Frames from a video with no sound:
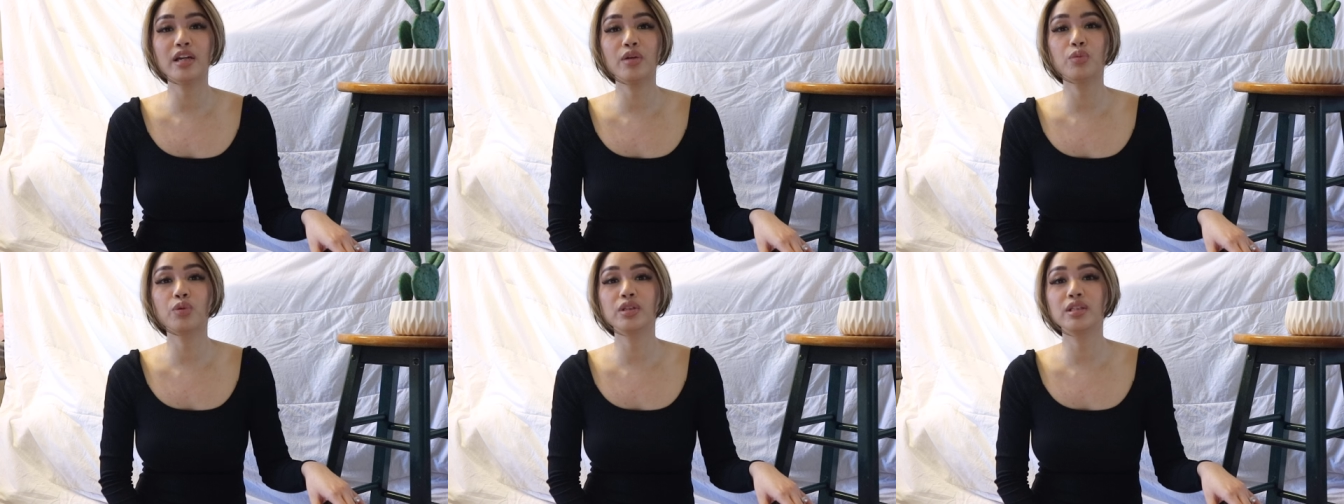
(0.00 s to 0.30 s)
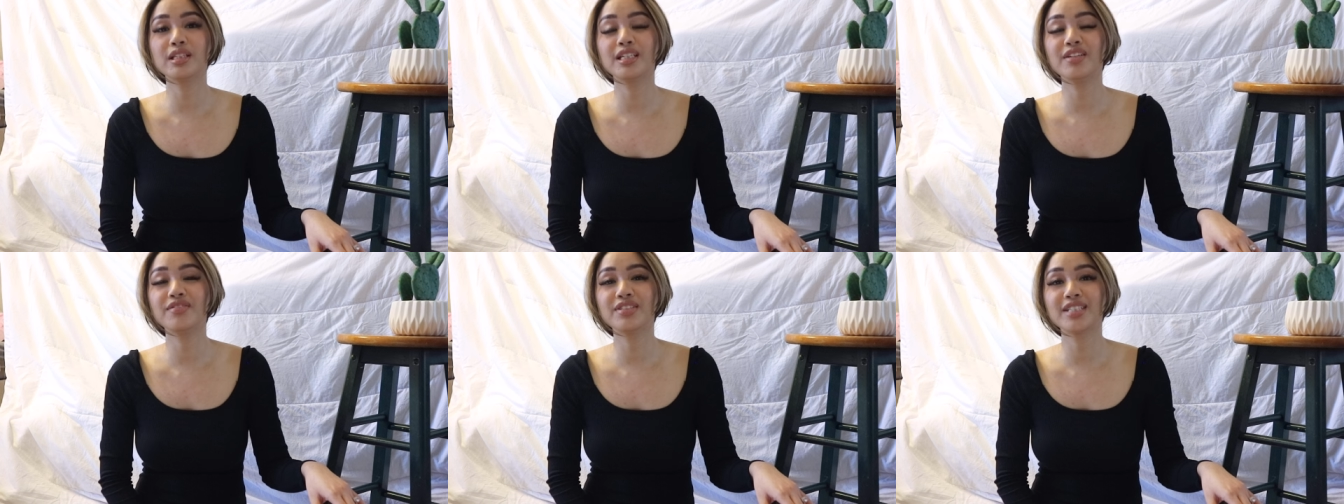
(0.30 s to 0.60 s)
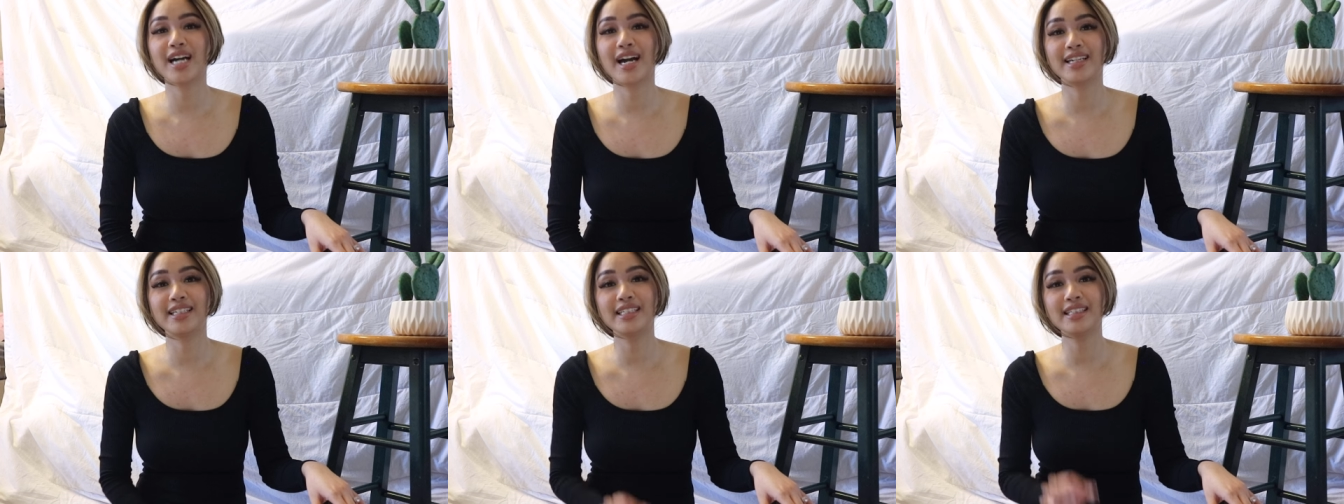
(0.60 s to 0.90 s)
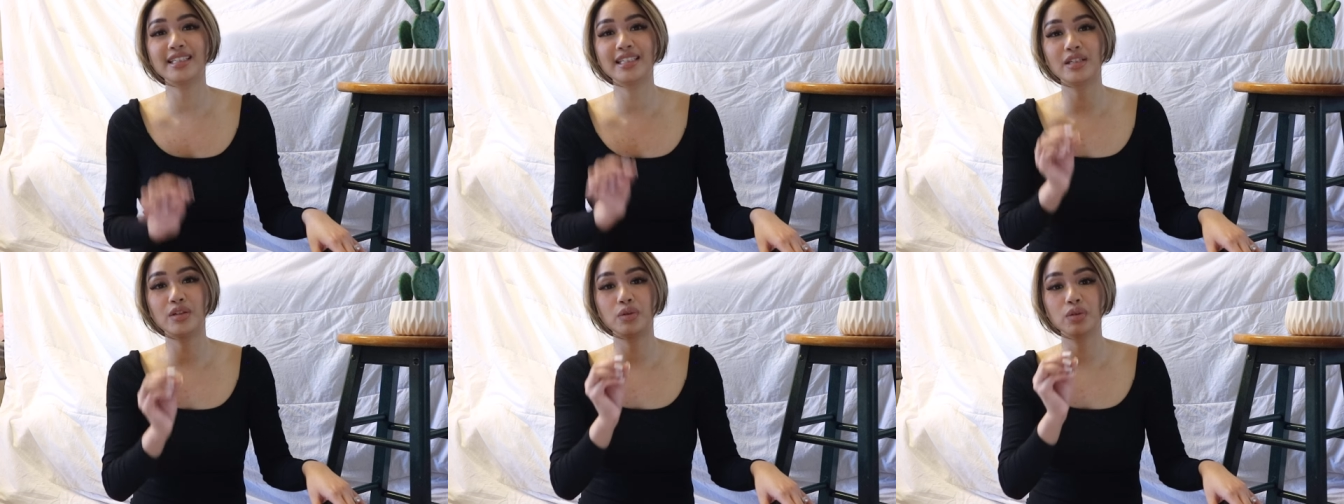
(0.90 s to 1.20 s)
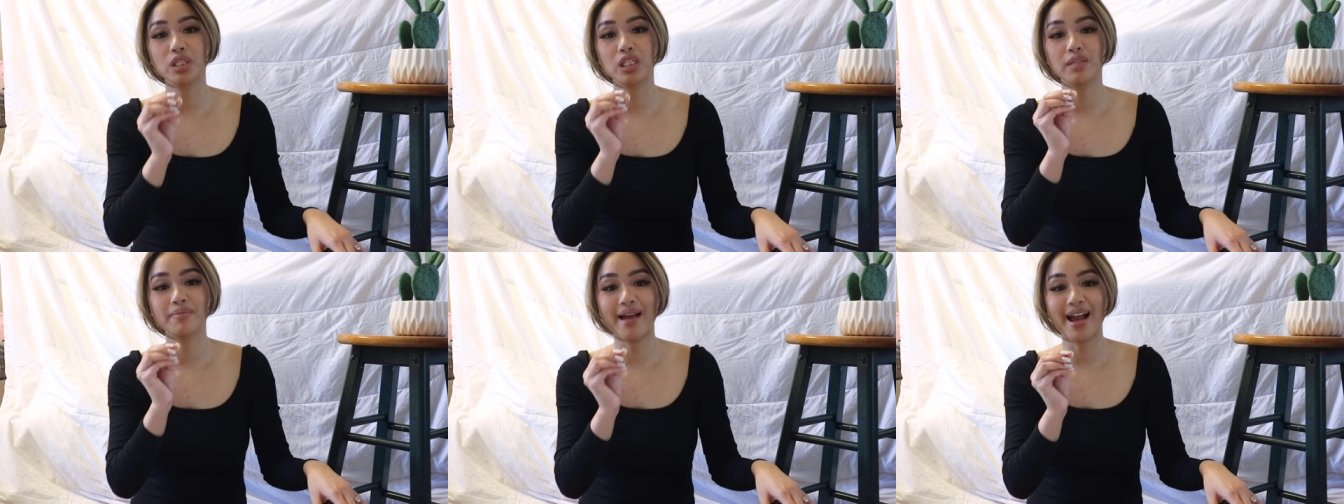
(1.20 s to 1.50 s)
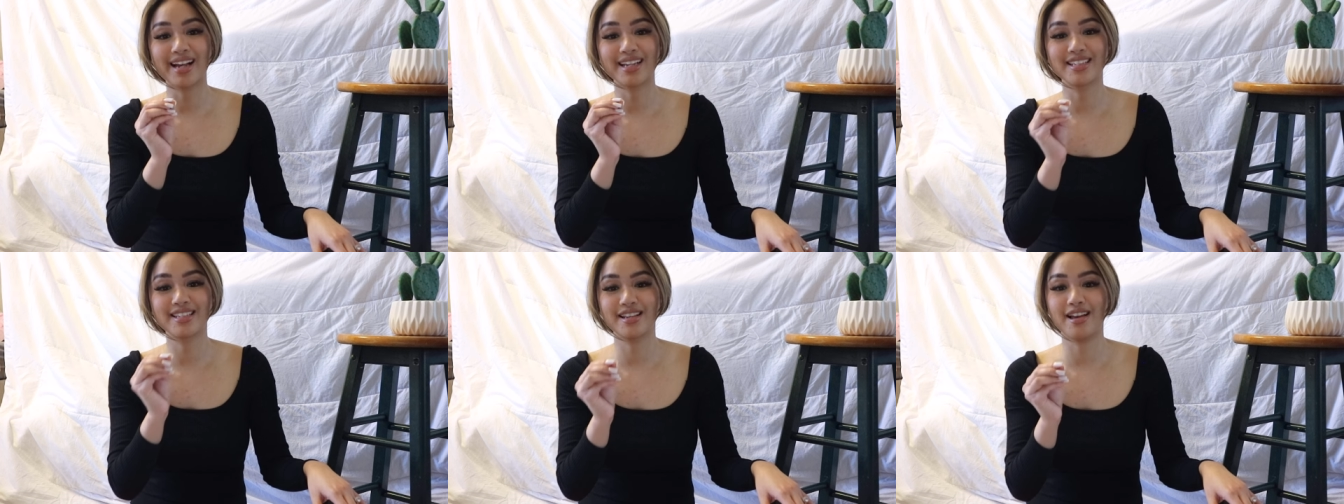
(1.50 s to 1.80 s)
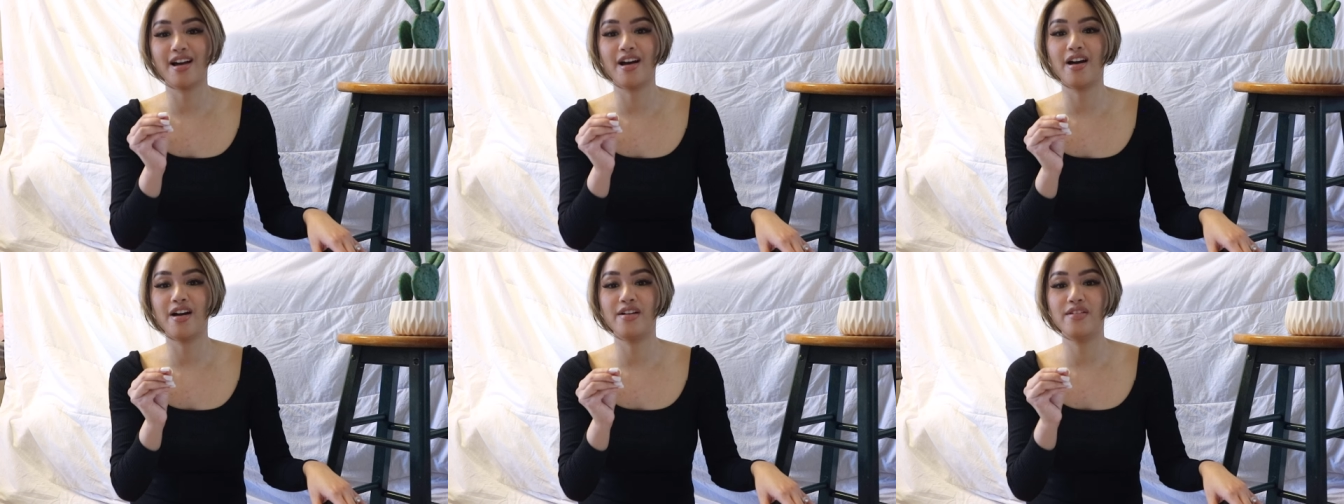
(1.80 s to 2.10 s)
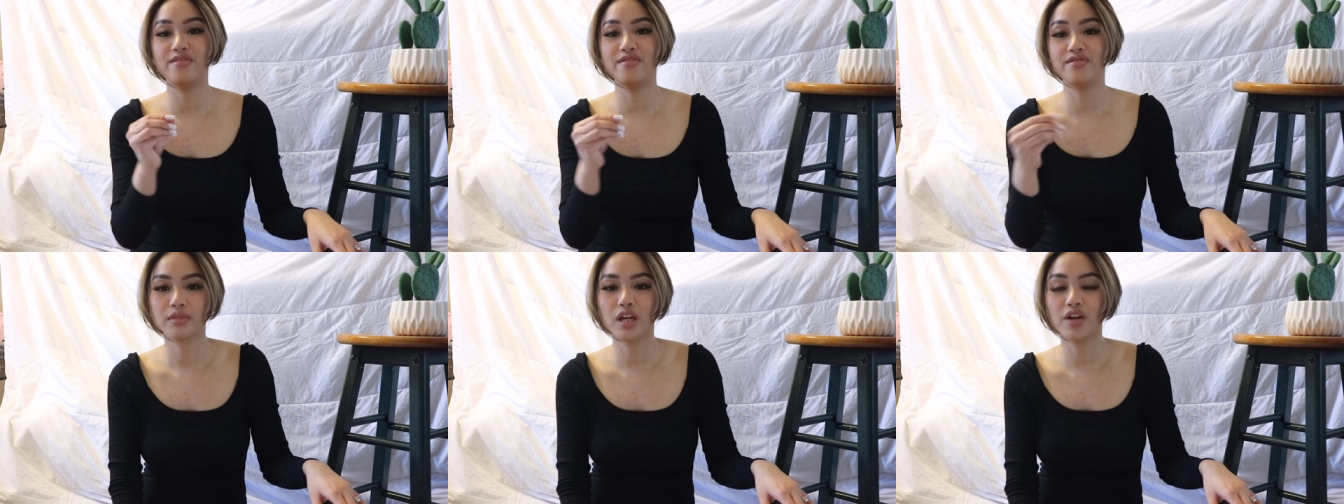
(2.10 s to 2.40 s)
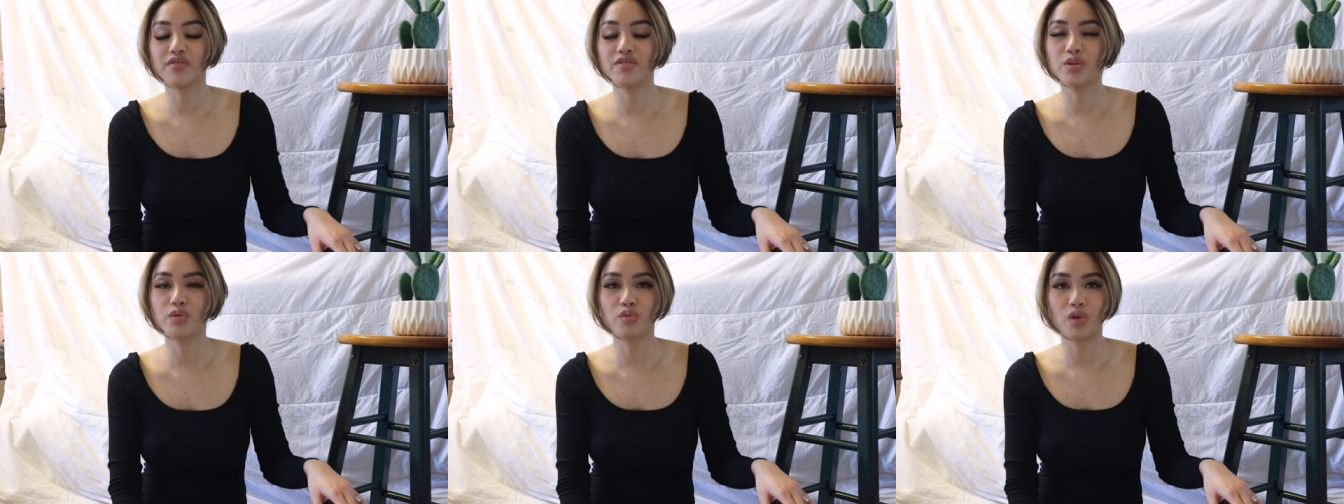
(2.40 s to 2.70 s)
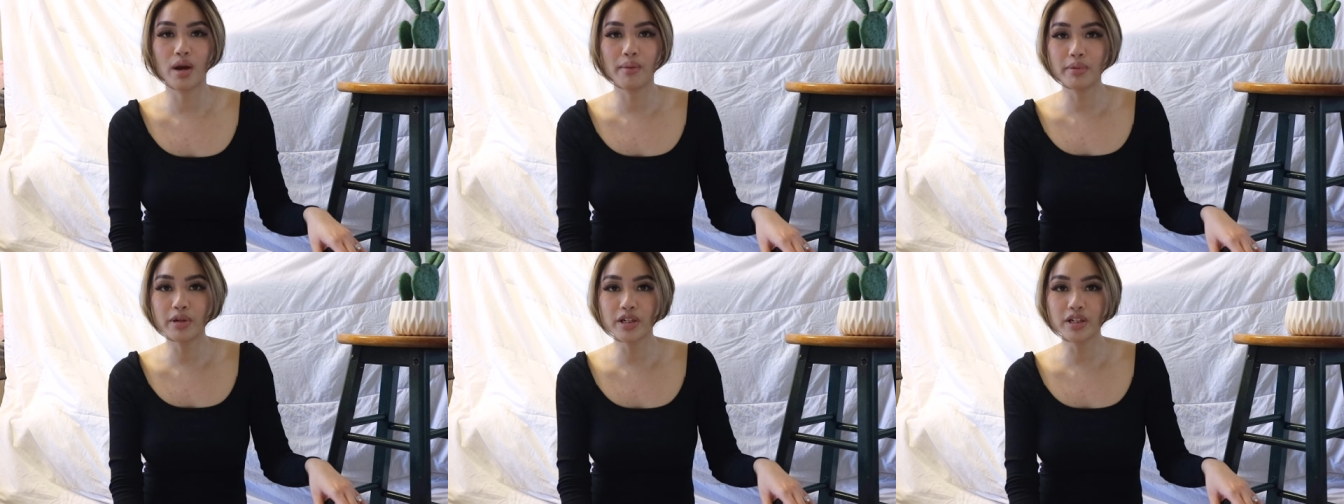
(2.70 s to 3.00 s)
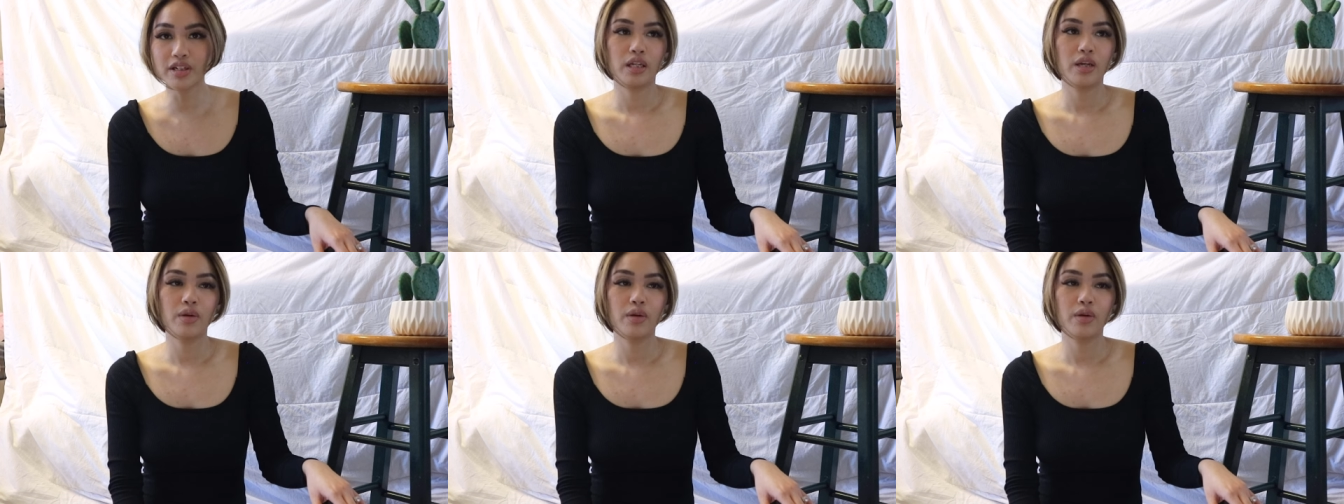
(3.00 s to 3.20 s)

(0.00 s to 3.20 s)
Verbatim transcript: it would leave tiny little specks of, of the rubber.